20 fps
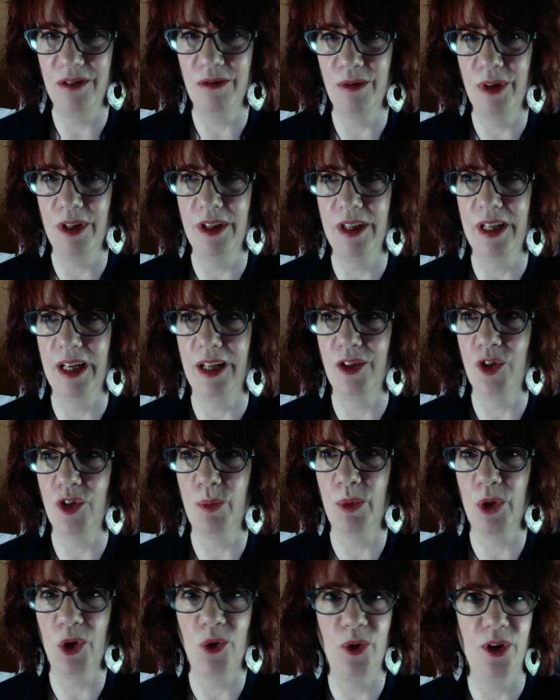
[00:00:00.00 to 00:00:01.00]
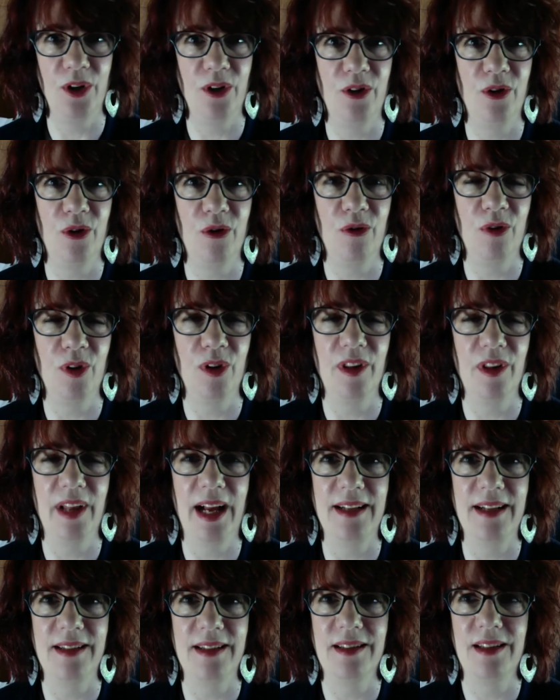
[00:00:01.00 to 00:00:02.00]
really exploded over the
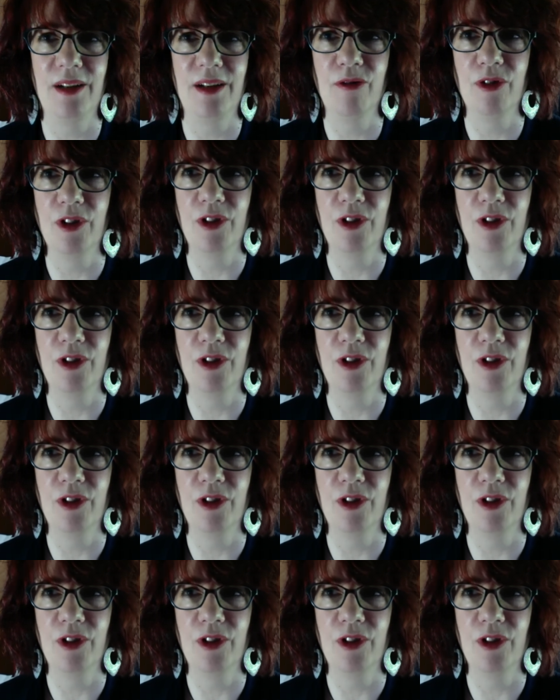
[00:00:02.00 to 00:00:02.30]
last several